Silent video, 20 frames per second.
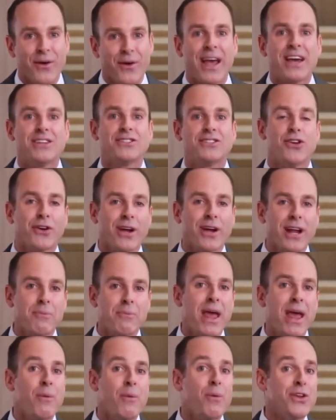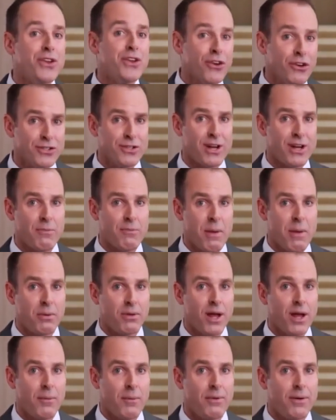Okay, so you're getting paid when you're signing
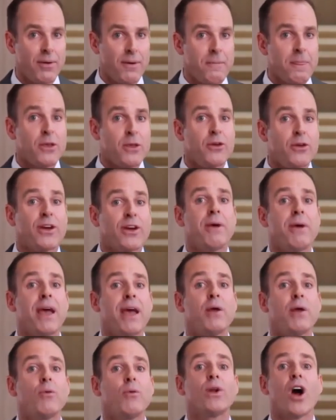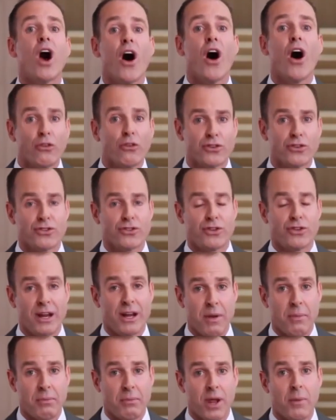people up. You're getting paid when others are
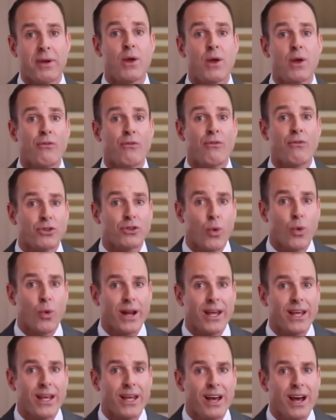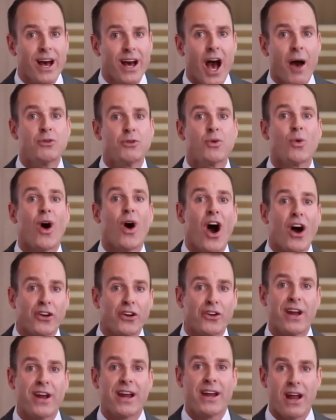signing people up, anywhere from $20 up to
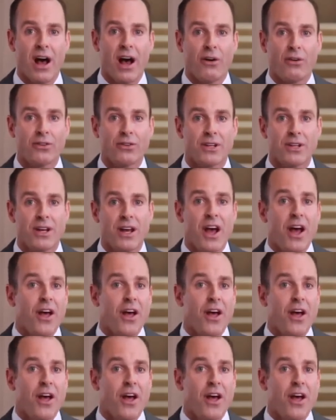$180.